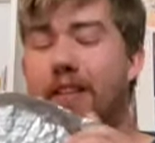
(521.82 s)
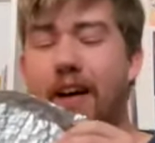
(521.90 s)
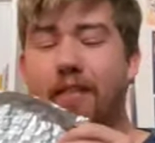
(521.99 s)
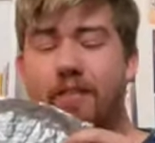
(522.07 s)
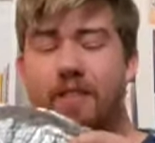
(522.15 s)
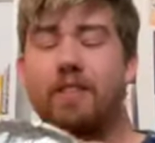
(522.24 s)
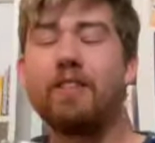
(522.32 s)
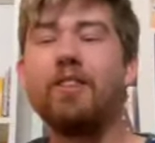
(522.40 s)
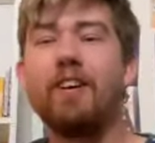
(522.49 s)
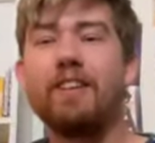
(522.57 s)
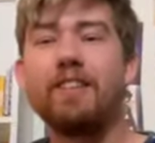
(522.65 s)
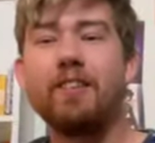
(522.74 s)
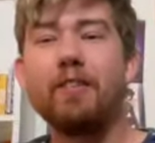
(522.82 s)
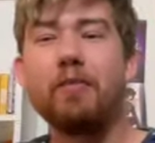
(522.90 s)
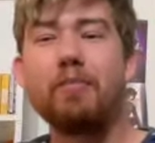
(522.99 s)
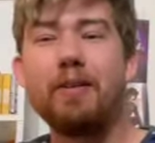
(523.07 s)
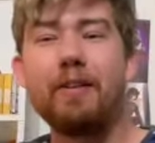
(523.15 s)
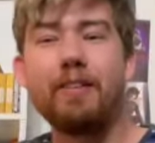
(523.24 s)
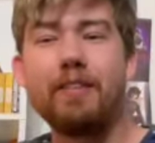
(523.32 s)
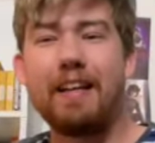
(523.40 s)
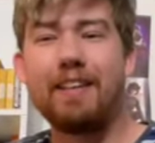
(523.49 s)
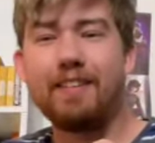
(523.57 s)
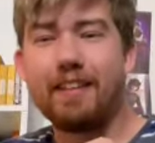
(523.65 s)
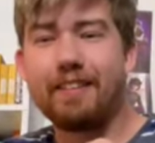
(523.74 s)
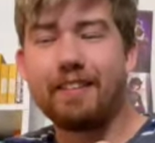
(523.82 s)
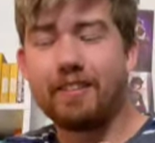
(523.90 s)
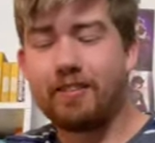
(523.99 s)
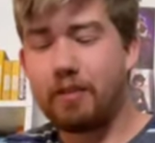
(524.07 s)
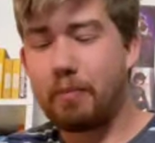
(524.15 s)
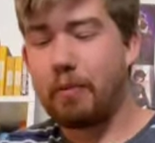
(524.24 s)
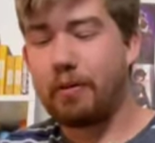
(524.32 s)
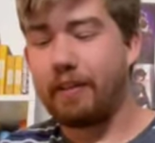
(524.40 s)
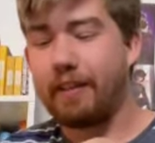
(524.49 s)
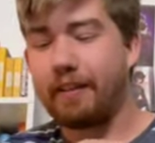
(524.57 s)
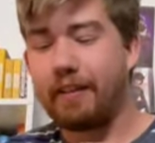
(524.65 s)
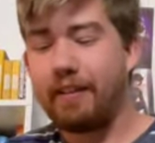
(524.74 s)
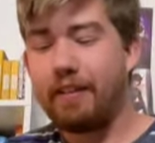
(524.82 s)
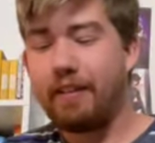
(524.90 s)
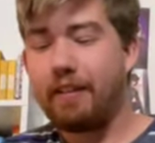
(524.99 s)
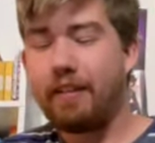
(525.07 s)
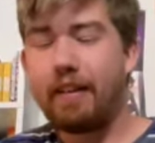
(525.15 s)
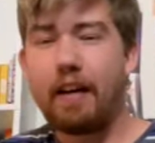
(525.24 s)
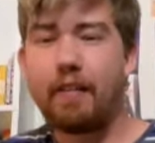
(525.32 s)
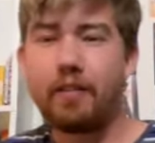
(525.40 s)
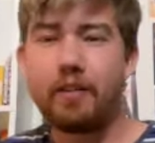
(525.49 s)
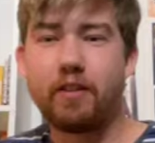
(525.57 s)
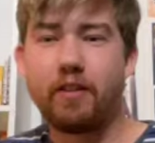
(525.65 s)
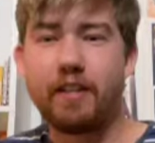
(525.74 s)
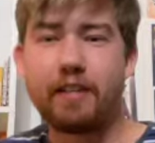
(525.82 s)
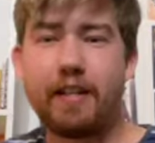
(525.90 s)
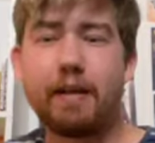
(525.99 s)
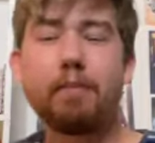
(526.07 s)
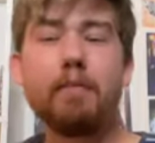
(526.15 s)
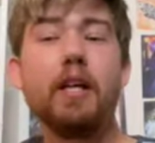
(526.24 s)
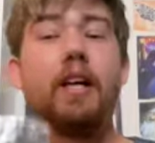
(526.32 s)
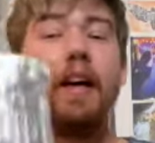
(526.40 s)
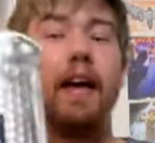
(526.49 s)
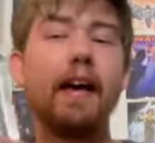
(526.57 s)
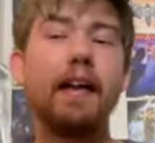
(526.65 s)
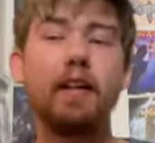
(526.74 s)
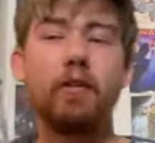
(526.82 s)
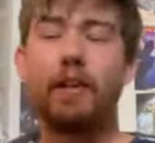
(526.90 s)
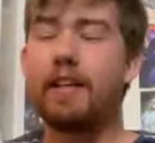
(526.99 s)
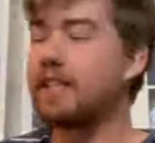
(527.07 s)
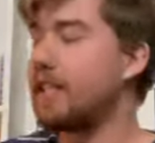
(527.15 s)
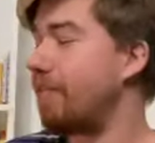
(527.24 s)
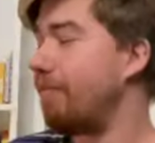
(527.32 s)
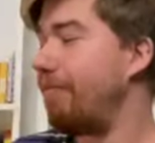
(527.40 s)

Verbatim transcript: that was so hard to open. It had like the super like heavy duty tape. Anyways,